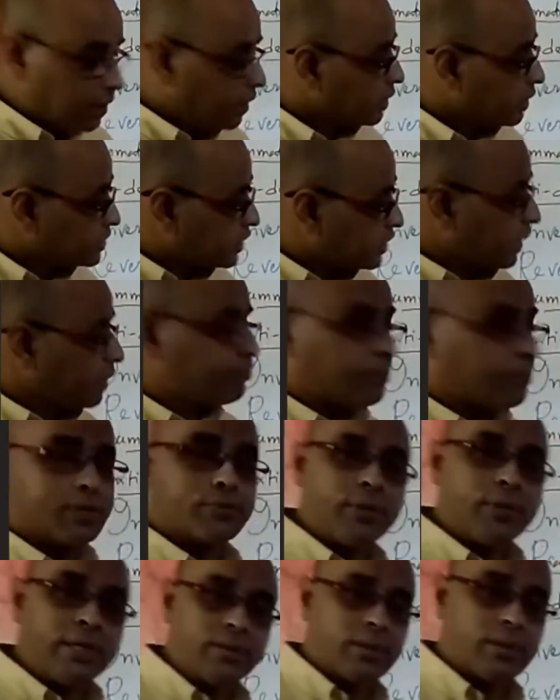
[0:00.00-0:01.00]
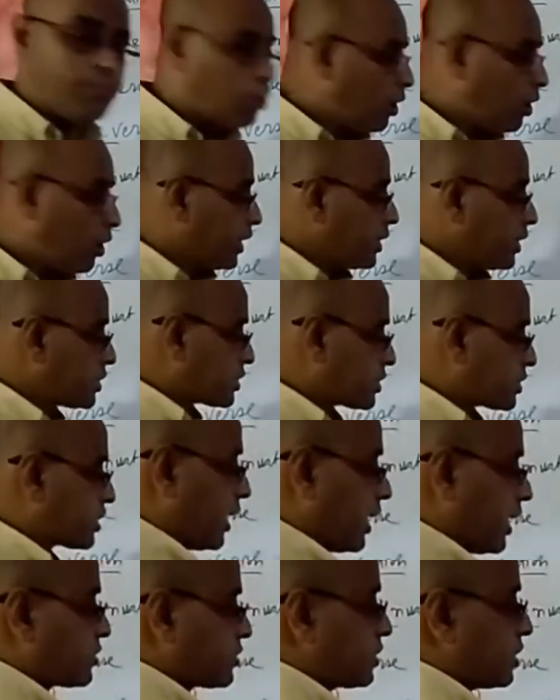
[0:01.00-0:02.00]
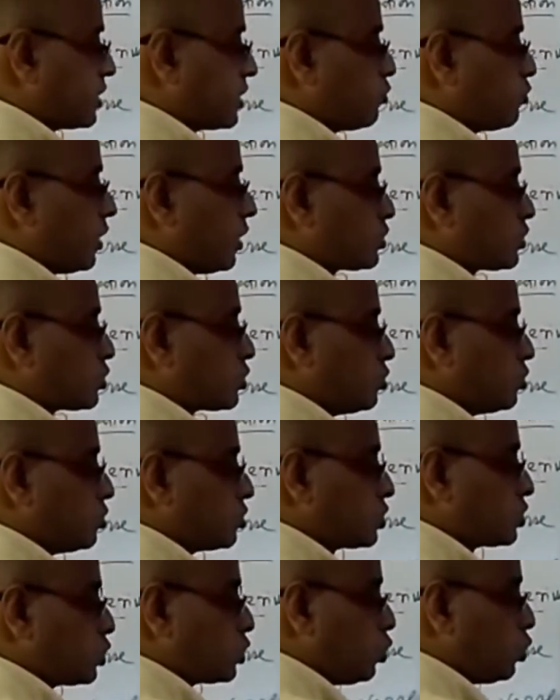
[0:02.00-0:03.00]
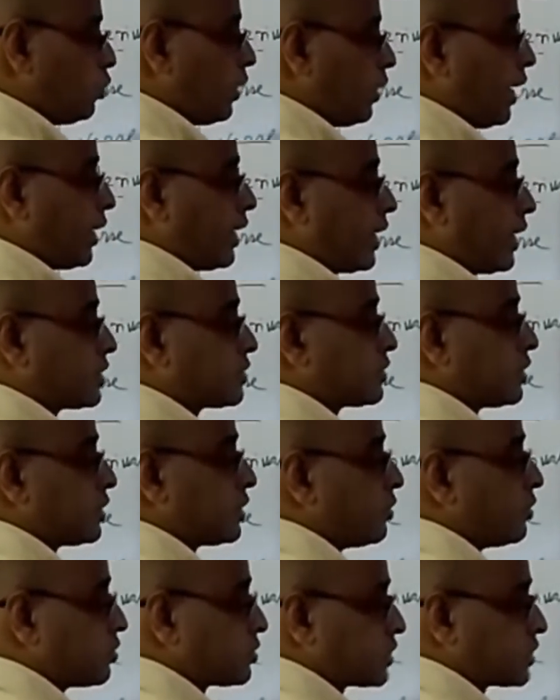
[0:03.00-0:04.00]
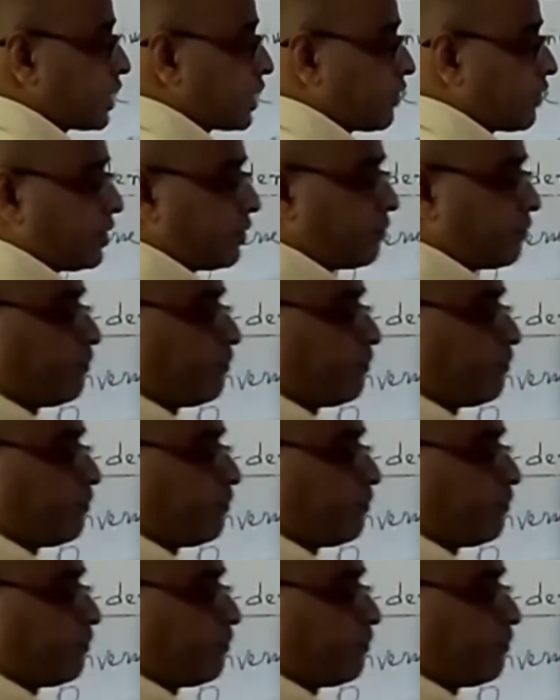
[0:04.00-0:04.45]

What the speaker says: say between the points x equal to 2 and x equal to 7.